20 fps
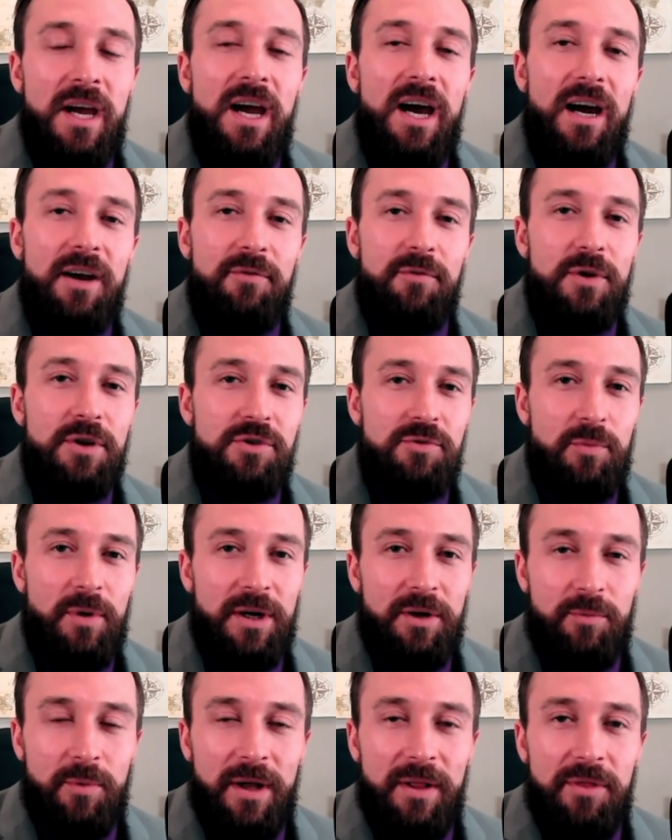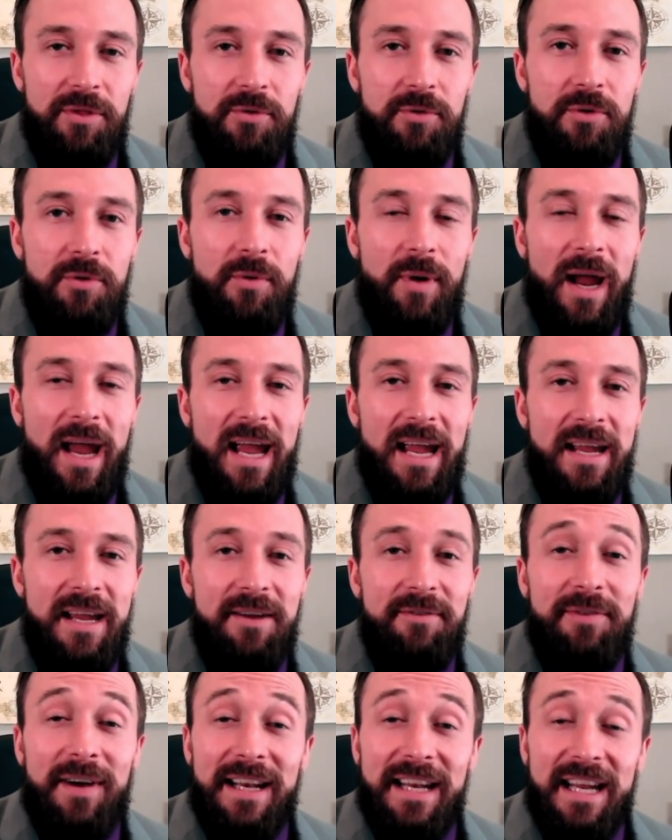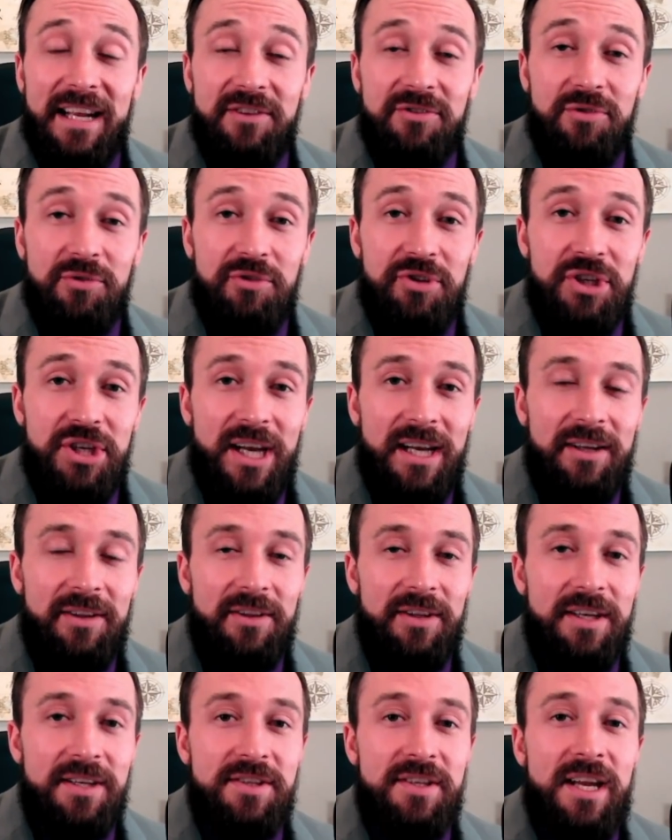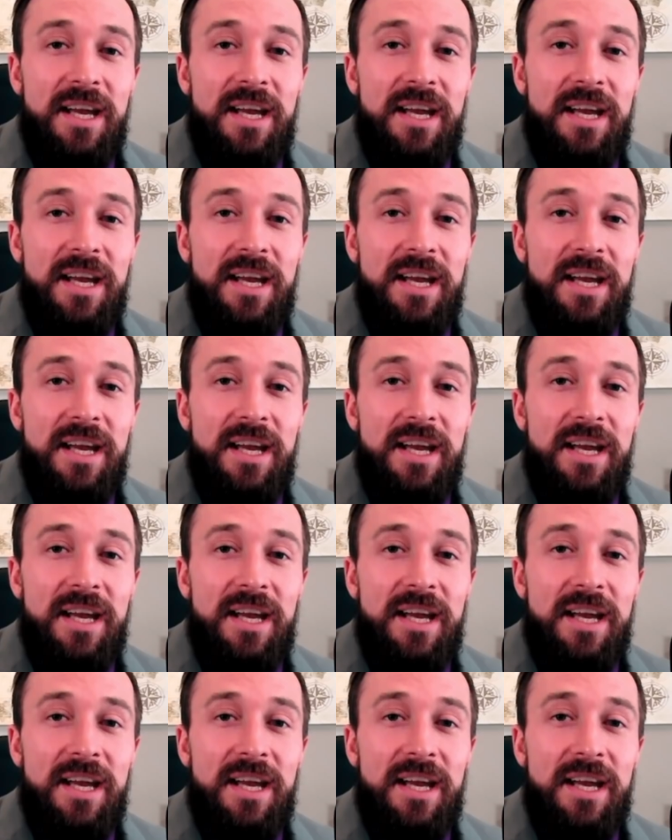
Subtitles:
I first want to run through a financial checklist